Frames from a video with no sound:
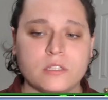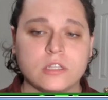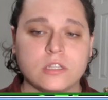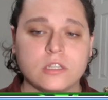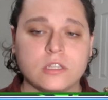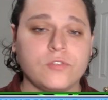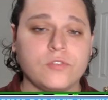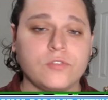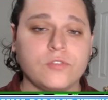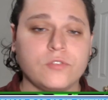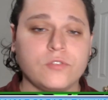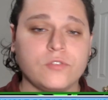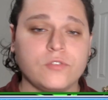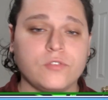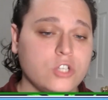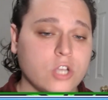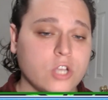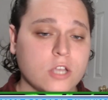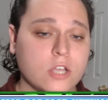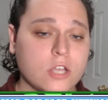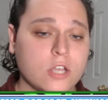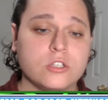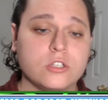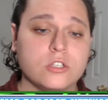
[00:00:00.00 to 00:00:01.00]
If you are
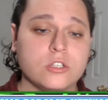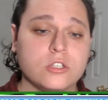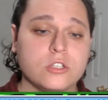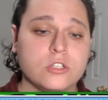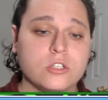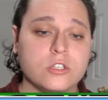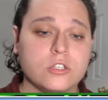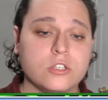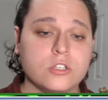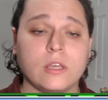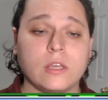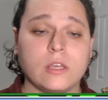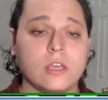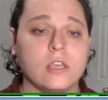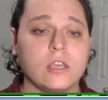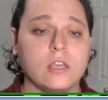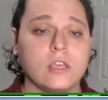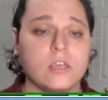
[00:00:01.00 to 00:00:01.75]
just tuning in,